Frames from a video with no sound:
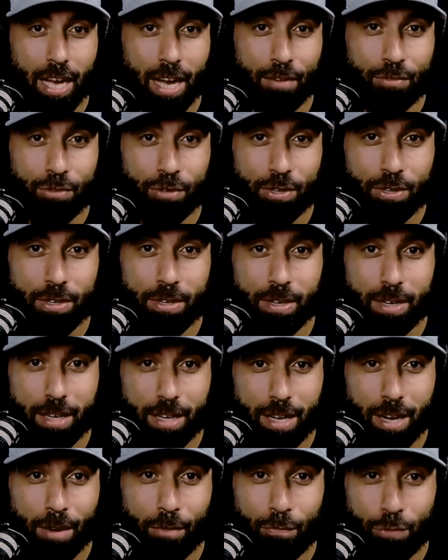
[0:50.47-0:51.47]
after
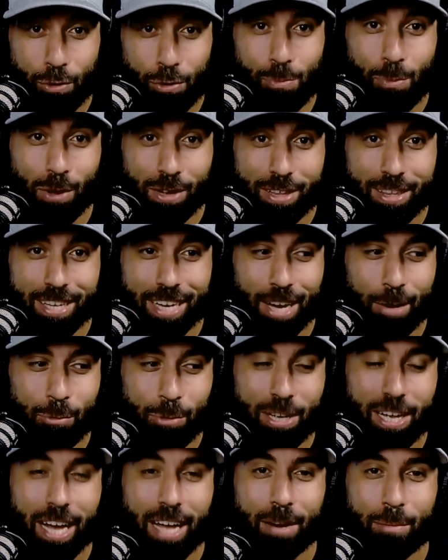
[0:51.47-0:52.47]
a few months now,
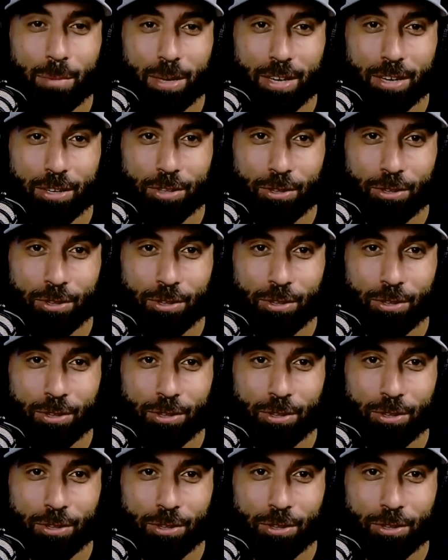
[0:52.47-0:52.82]
we got him here.